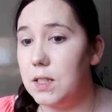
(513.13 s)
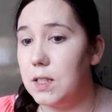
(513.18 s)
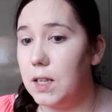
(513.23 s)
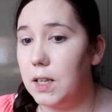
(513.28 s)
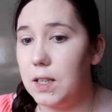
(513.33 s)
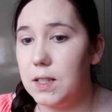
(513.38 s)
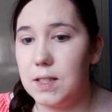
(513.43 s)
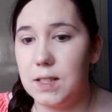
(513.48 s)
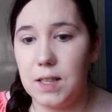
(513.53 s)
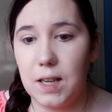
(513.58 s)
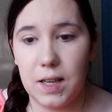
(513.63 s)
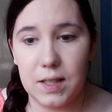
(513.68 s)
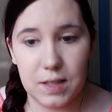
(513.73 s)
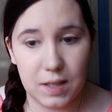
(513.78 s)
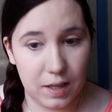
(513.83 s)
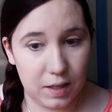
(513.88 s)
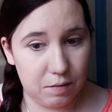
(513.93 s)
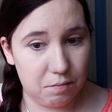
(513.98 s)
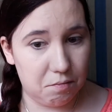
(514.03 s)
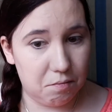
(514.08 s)
Like I said,
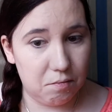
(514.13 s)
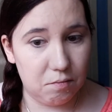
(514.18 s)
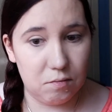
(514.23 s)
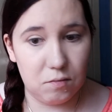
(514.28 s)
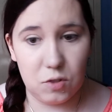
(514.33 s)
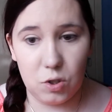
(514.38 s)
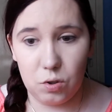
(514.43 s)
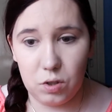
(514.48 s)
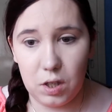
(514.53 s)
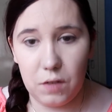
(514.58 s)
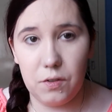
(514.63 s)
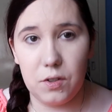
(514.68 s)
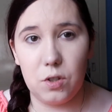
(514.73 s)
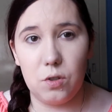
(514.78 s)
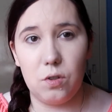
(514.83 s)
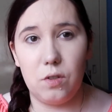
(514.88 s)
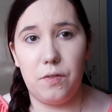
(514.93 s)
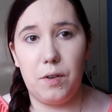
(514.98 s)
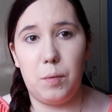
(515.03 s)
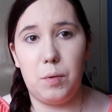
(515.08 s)
I don't even
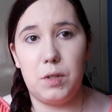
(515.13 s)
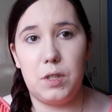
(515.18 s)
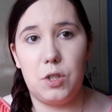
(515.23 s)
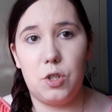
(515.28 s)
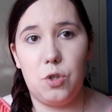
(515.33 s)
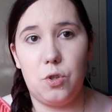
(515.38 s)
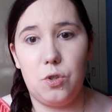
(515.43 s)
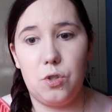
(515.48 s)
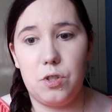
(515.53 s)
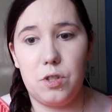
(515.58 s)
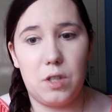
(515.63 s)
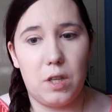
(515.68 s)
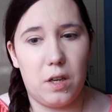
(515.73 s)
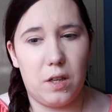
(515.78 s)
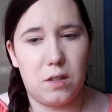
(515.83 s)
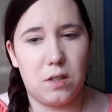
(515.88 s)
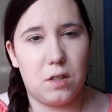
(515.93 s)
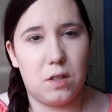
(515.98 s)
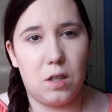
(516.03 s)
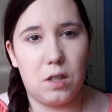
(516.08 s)
know if I would use
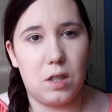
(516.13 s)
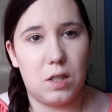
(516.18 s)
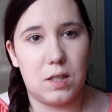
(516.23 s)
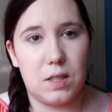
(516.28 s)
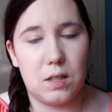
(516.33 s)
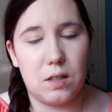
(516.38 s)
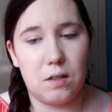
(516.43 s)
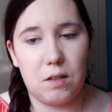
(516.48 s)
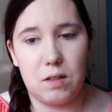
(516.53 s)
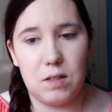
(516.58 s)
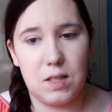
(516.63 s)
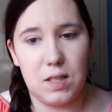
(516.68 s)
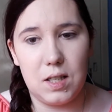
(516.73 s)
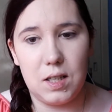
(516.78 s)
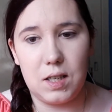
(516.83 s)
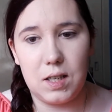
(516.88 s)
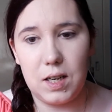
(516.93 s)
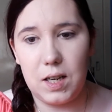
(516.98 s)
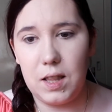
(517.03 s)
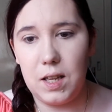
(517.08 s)
a ton of
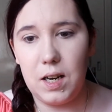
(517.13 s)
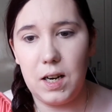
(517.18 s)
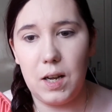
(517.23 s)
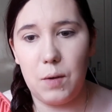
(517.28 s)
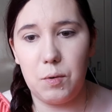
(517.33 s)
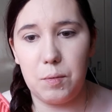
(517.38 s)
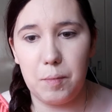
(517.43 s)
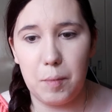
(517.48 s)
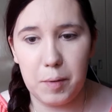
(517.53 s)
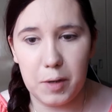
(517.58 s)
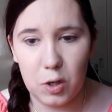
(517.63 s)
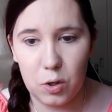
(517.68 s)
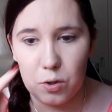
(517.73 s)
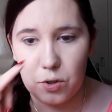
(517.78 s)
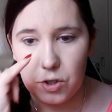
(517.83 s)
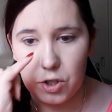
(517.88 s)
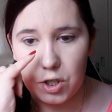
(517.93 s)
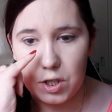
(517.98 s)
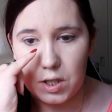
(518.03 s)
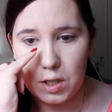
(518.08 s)
concealer either. I would maybe
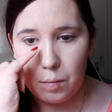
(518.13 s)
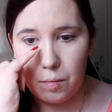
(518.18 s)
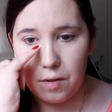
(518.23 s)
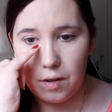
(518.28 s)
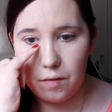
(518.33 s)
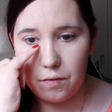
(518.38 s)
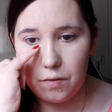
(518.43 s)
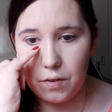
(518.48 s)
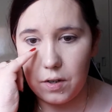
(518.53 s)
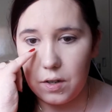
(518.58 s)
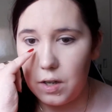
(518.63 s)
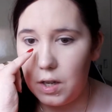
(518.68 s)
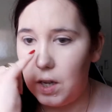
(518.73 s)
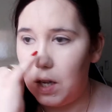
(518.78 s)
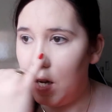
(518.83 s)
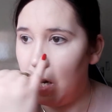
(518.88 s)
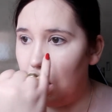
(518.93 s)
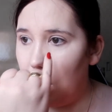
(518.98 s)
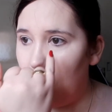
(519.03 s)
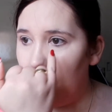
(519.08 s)
use just something for
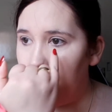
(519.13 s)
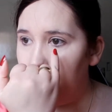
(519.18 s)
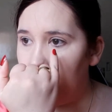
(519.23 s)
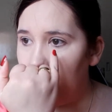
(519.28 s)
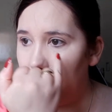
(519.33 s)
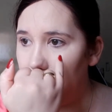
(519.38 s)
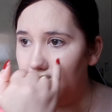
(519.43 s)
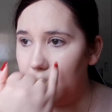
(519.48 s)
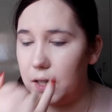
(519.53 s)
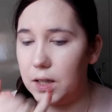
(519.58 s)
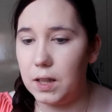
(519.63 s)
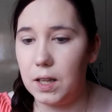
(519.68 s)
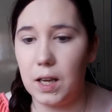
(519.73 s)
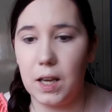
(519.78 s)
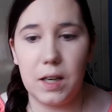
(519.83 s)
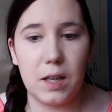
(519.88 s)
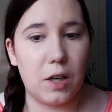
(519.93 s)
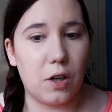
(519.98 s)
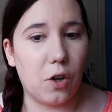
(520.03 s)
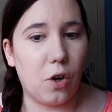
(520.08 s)
up here in the
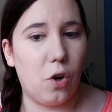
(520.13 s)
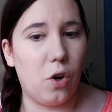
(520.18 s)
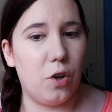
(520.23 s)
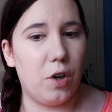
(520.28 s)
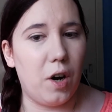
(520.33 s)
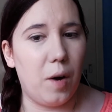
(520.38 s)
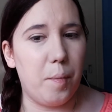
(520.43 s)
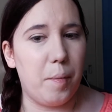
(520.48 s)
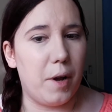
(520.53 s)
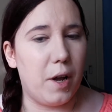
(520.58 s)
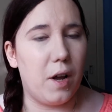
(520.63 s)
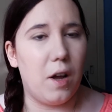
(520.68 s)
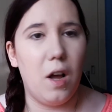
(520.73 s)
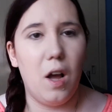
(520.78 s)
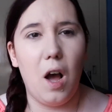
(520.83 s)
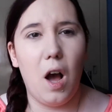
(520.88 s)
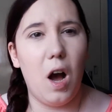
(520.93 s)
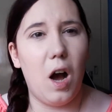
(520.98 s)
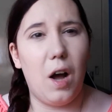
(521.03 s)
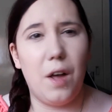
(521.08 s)
inner corner, but
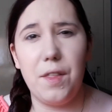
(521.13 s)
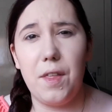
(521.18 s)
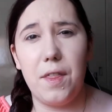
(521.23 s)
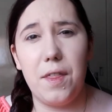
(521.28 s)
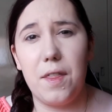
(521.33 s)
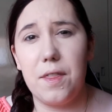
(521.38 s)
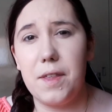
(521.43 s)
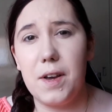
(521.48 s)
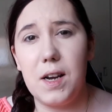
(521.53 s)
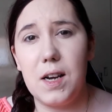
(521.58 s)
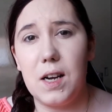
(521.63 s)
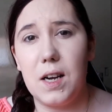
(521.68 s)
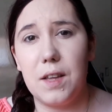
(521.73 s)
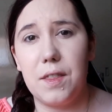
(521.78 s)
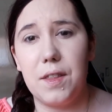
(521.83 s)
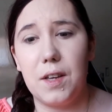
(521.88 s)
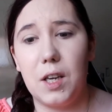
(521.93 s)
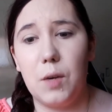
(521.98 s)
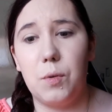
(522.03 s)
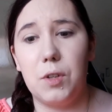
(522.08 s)
other than that, I
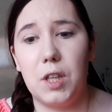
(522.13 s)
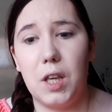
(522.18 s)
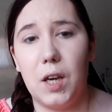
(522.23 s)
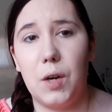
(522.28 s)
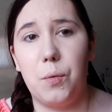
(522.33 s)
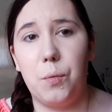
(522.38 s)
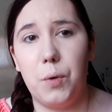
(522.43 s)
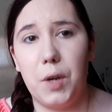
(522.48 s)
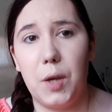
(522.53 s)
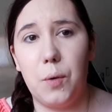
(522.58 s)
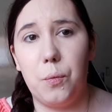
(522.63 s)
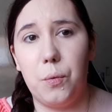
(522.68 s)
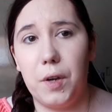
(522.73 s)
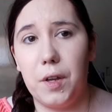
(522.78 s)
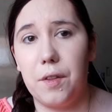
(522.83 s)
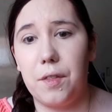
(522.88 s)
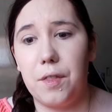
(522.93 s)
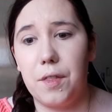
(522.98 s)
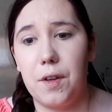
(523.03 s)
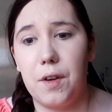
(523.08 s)
think I would get away
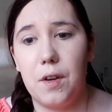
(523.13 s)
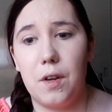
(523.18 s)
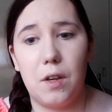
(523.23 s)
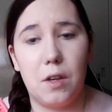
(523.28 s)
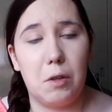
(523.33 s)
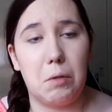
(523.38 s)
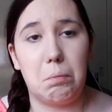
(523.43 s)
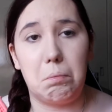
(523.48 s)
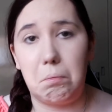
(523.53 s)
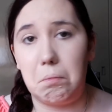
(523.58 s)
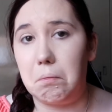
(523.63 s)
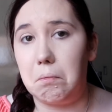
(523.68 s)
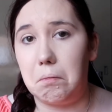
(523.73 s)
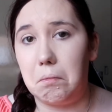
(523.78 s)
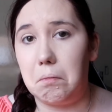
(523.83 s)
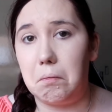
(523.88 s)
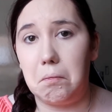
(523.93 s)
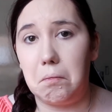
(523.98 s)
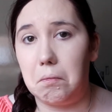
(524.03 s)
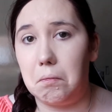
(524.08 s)
with
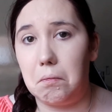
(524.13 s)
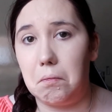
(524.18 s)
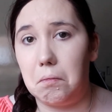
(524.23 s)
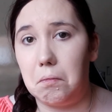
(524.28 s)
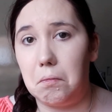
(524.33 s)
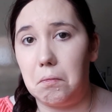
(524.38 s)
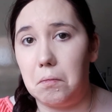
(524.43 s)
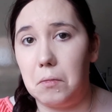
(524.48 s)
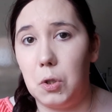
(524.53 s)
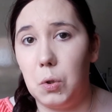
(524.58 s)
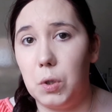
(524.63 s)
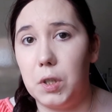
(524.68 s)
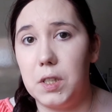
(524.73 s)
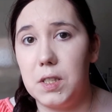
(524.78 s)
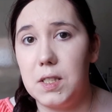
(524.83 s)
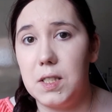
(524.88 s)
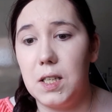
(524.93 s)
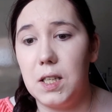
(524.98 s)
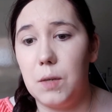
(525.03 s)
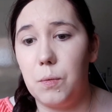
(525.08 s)
no
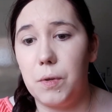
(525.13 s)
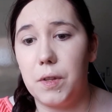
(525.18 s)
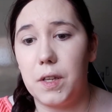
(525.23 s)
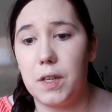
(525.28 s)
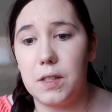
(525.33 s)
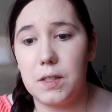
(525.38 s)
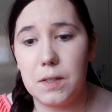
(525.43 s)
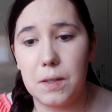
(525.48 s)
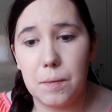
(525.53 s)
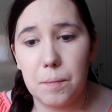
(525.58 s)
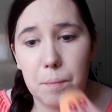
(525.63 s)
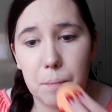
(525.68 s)
concealer with this.